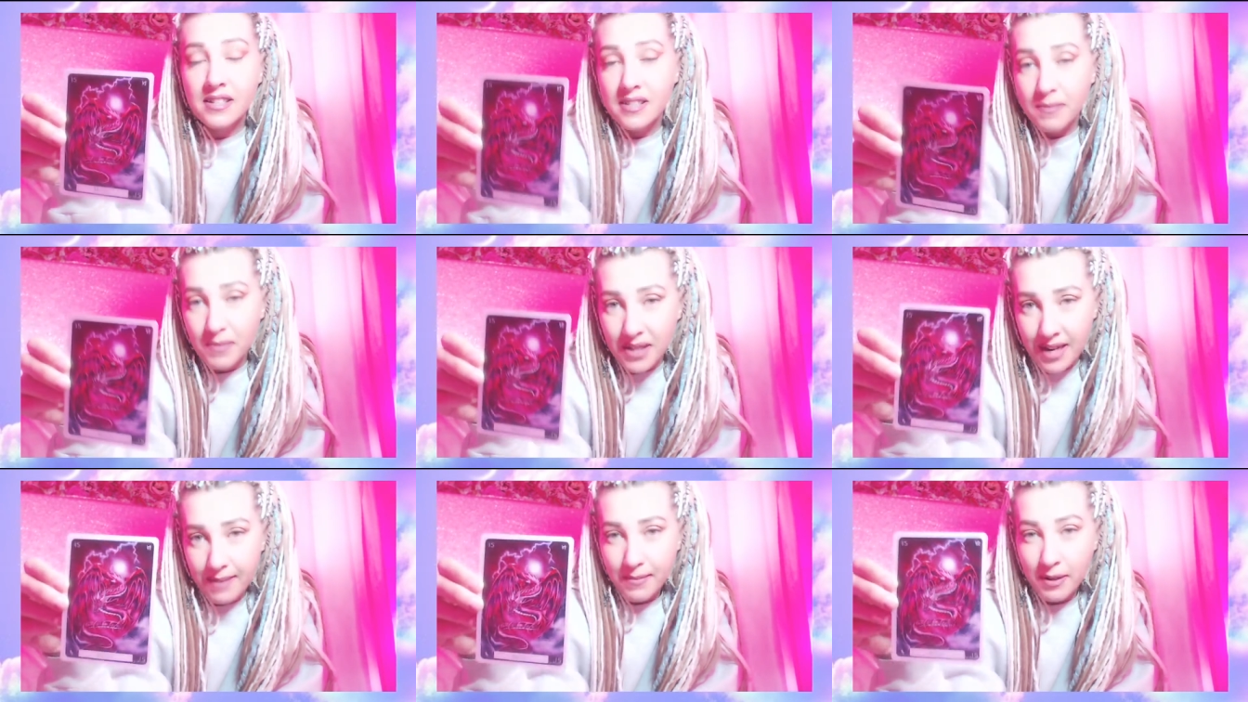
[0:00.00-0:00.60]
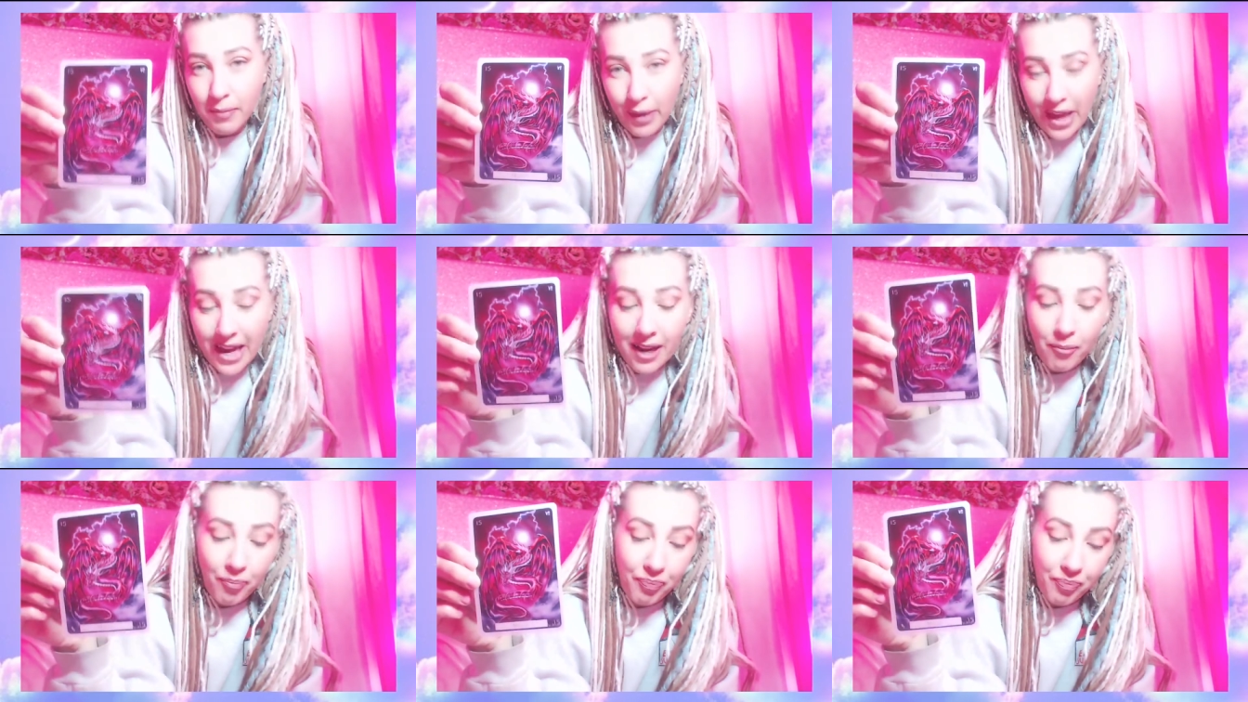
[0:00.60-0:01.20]
some time to play.
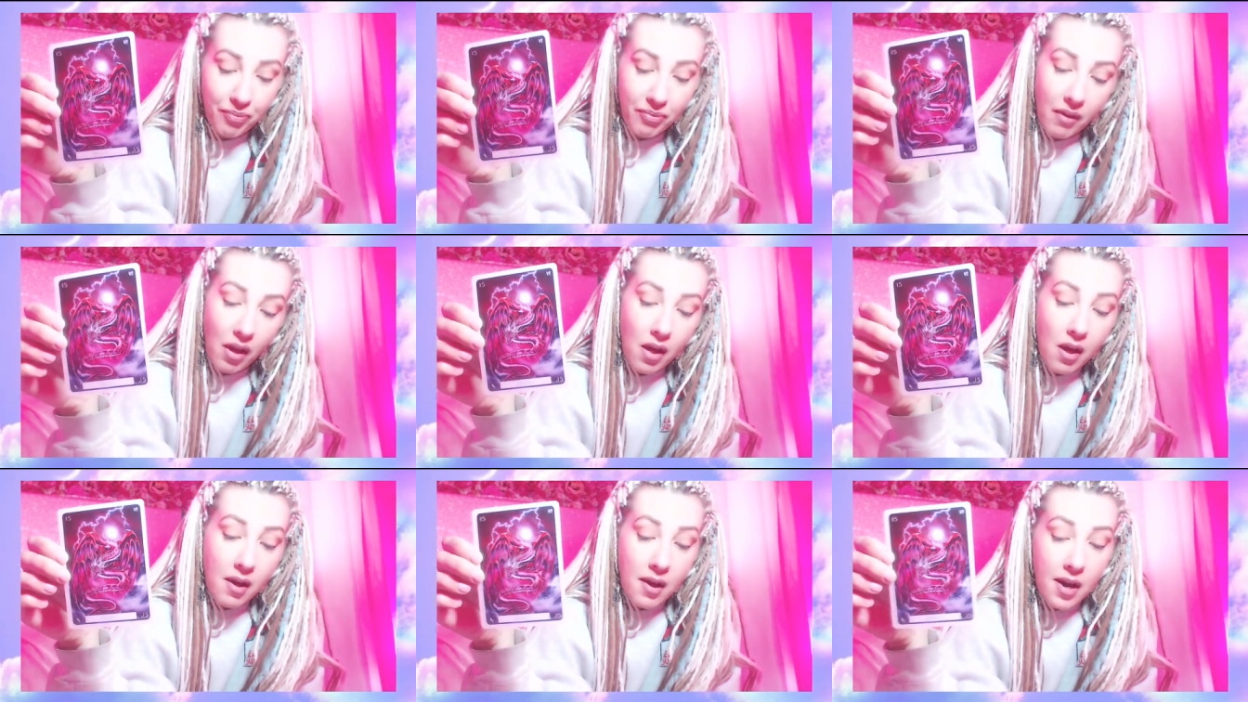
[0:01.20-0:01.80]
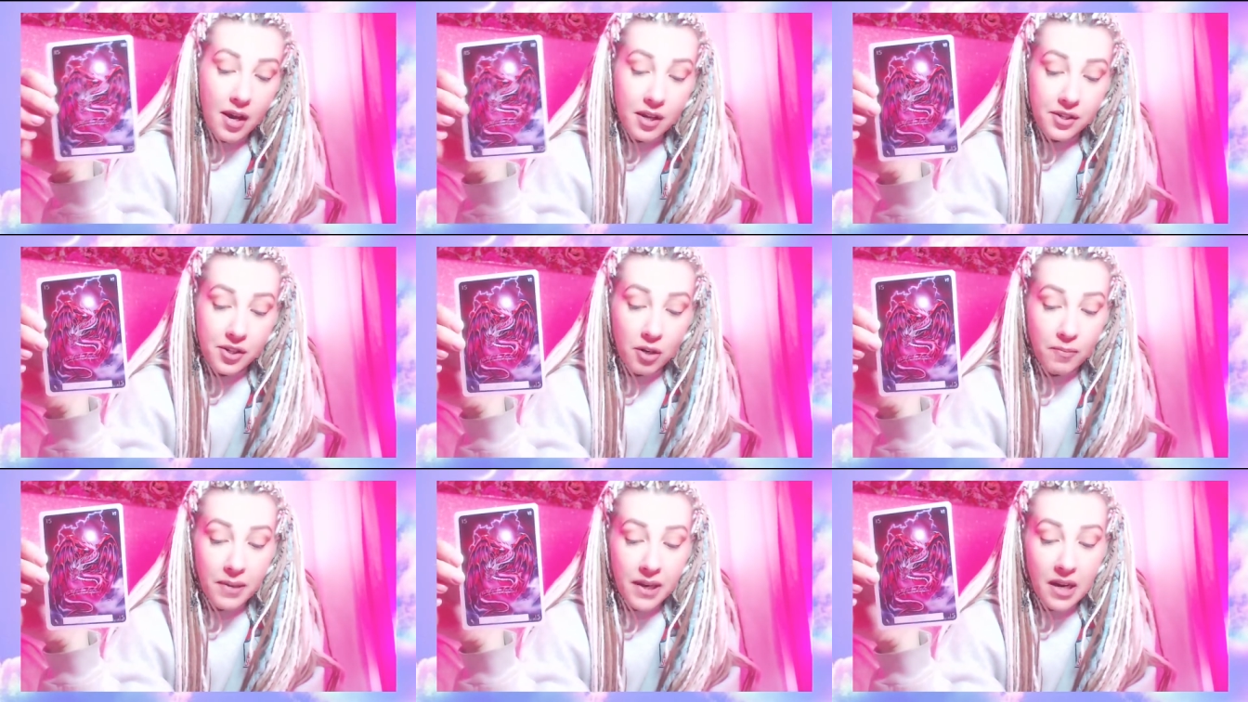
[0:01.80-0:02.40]

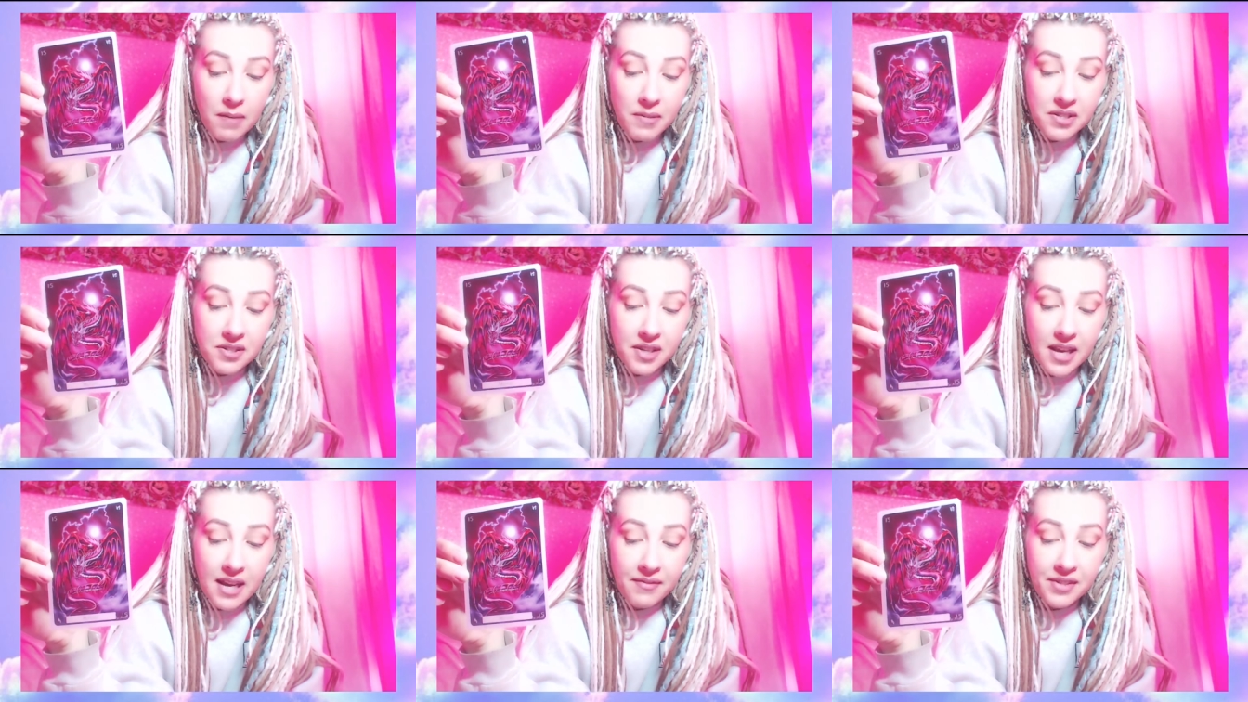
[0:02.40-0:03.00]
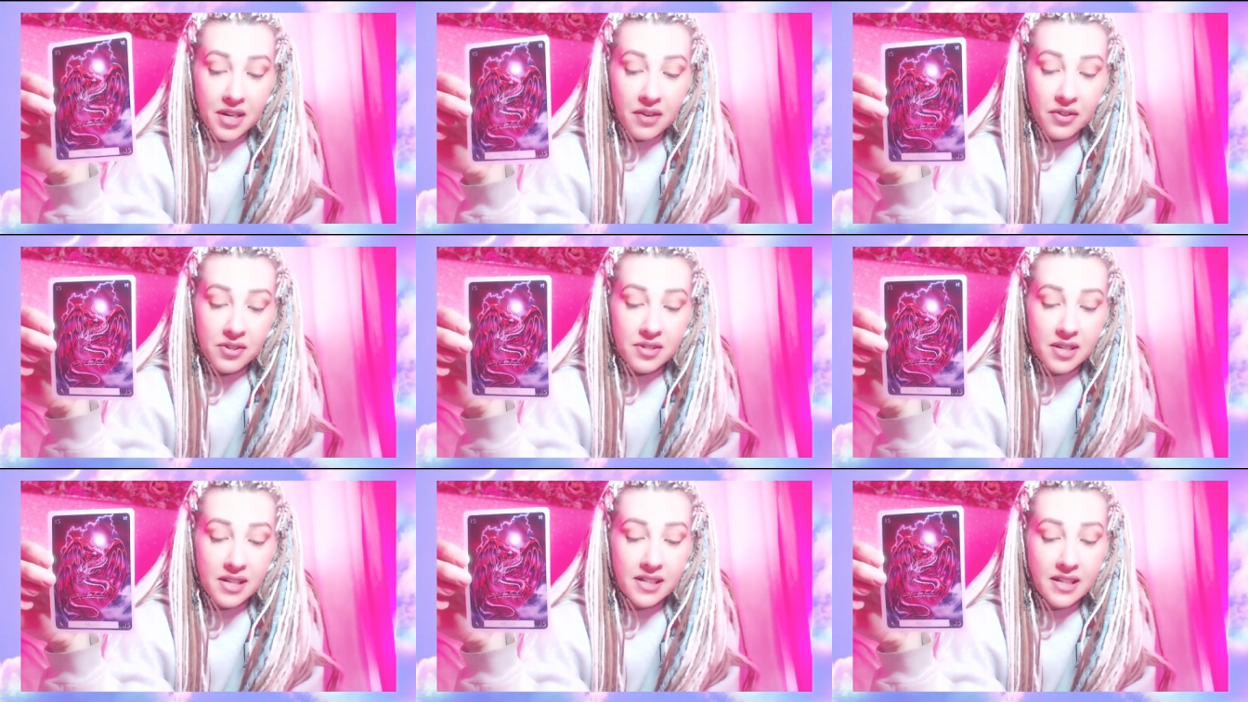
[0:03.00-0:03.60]
Don't become a slave to
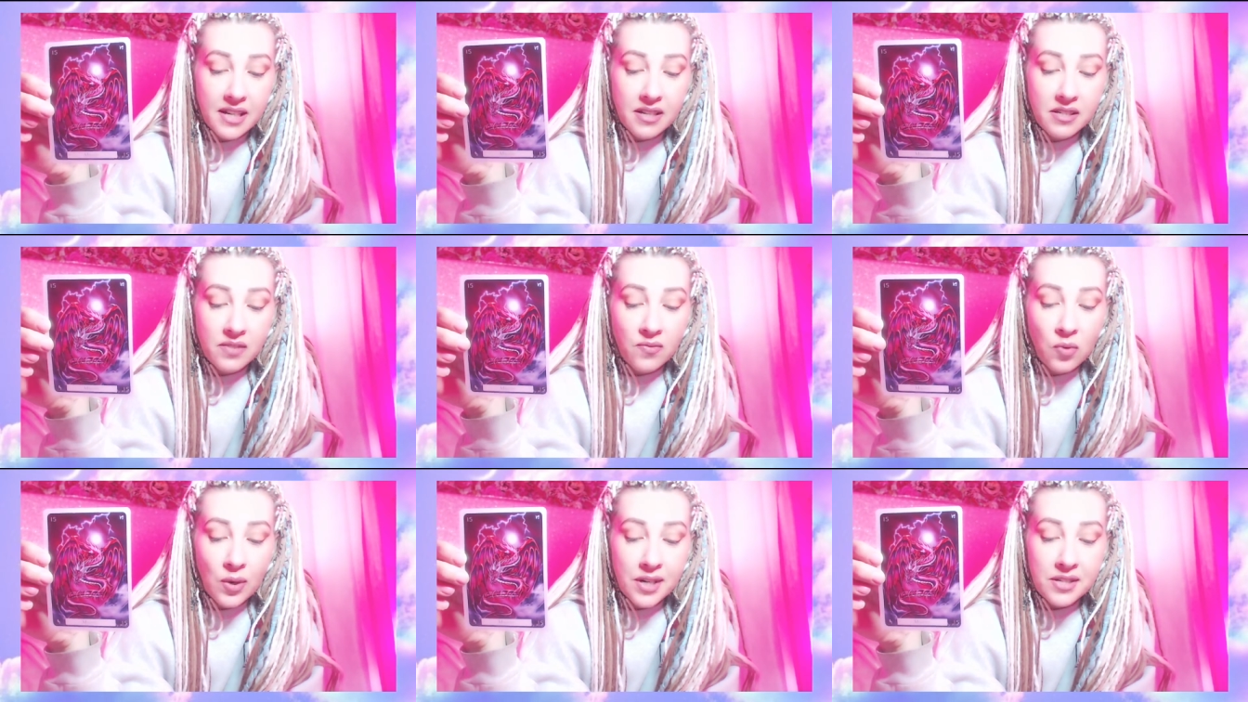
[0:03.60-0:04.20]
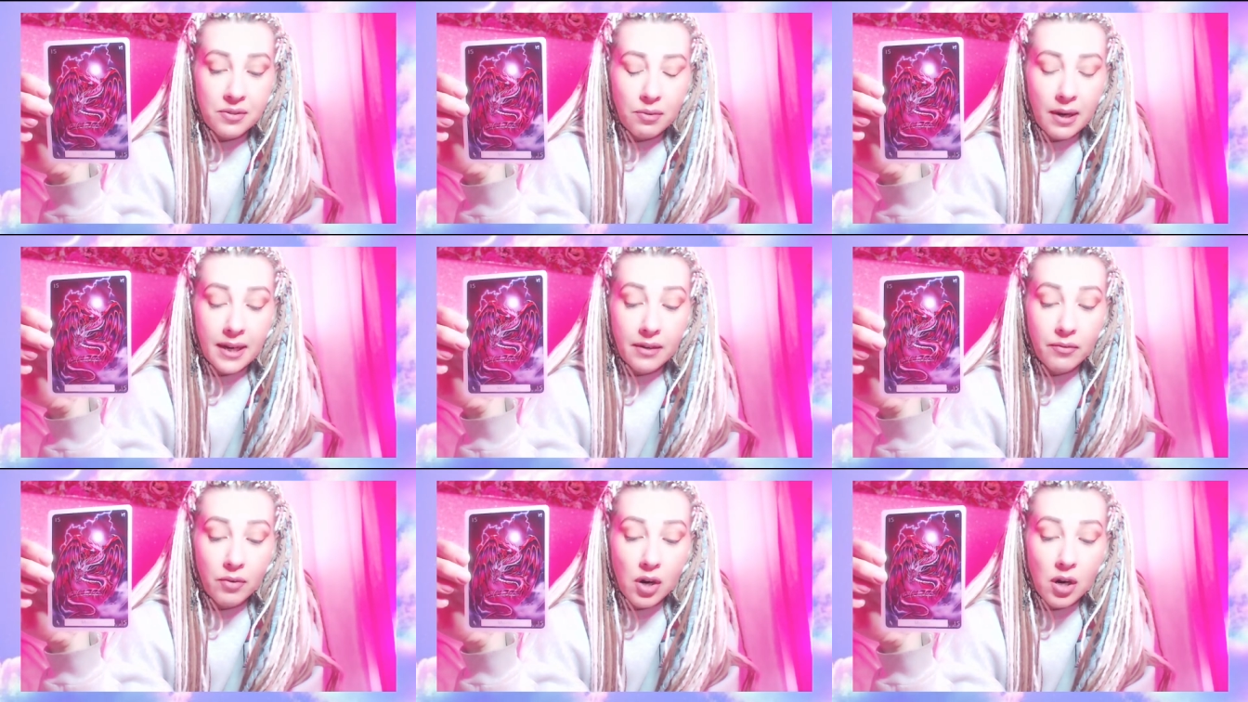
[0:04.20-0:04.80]
others' ideas of what is right
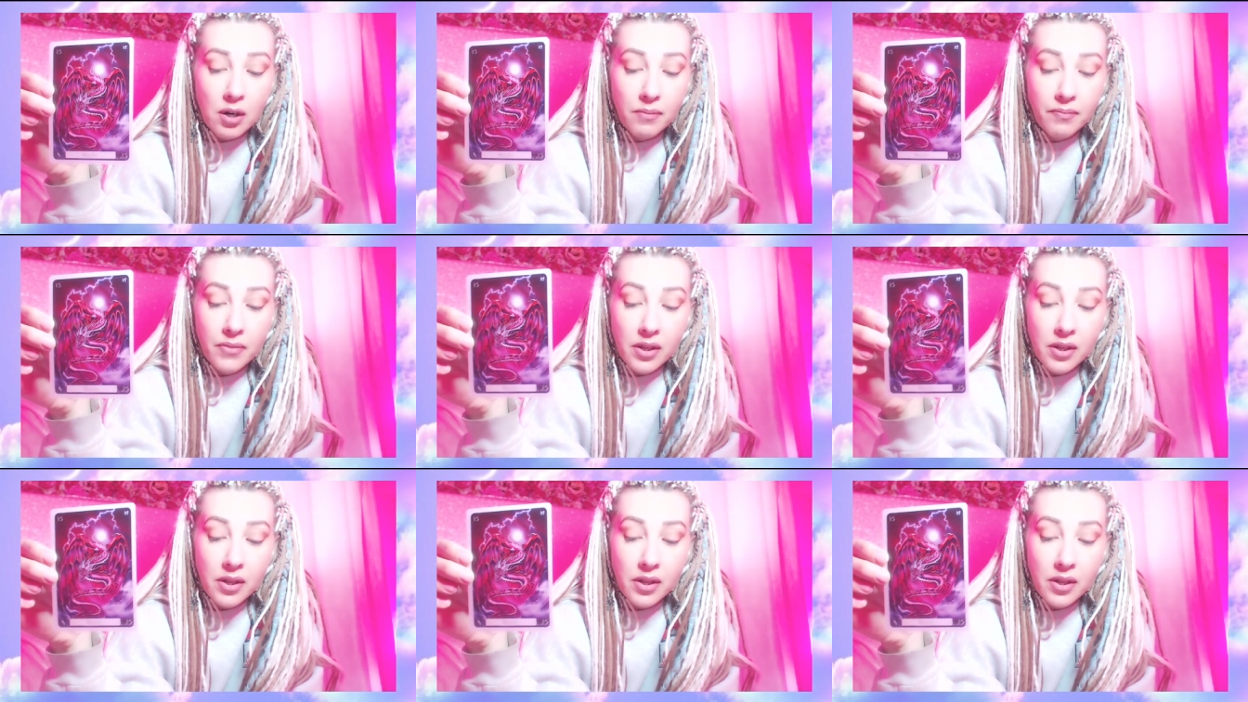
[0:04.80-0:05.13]
and wrong.